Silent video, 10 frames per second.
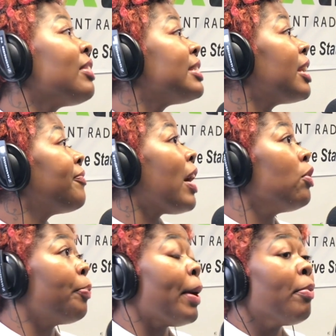the same
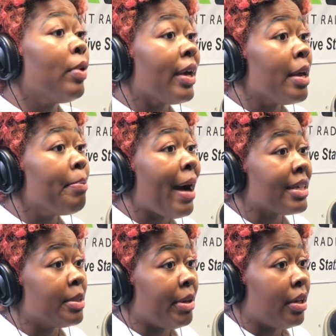following. People would
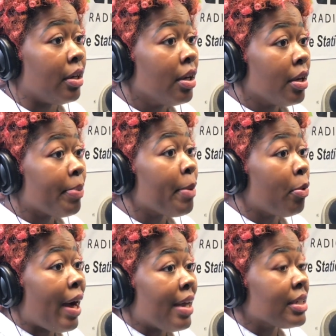inbox me. People
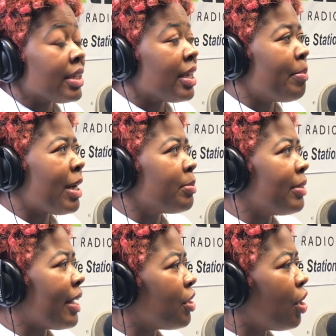would honestly inbox me
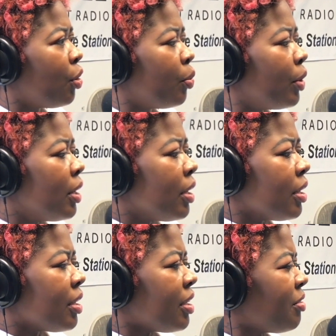like, yo,
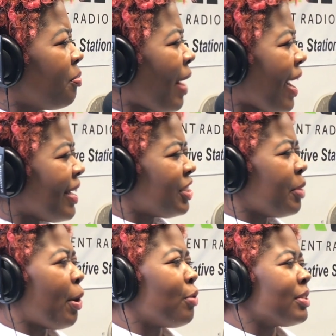why is she
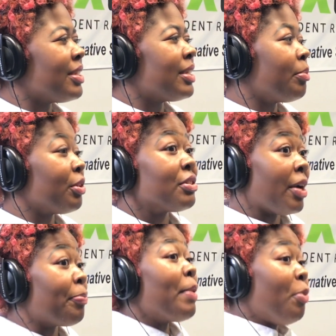posting similar
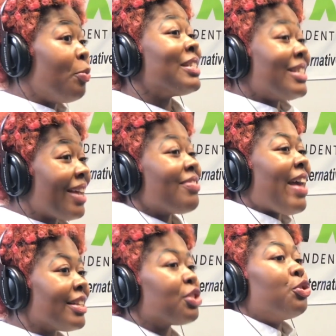stuff? People would say
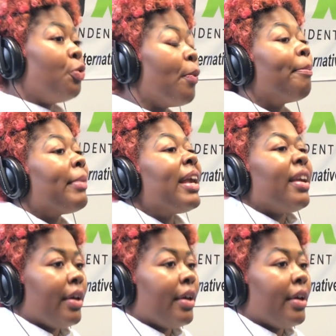that to me.